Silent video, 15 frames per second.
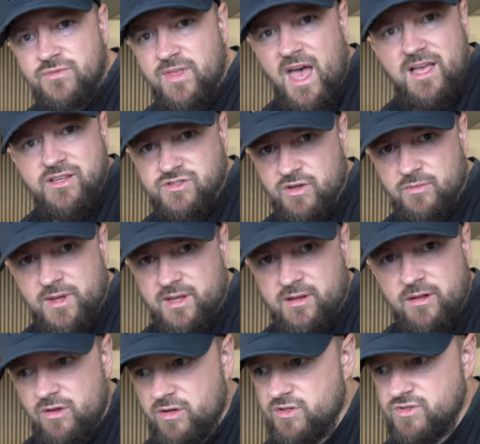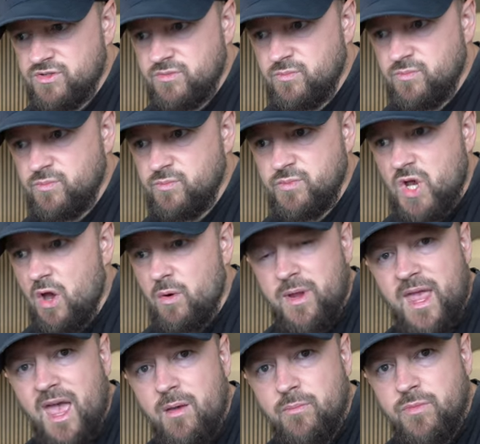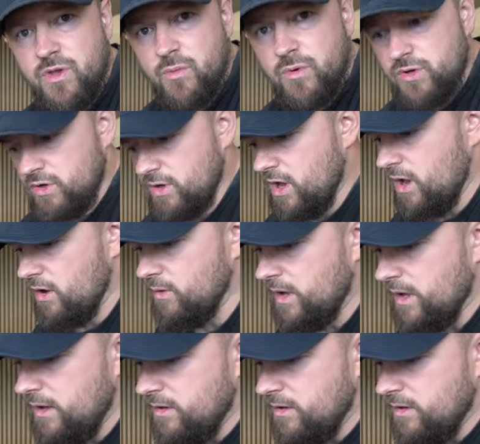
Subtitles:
that so it looks OEM, you wouldn't know.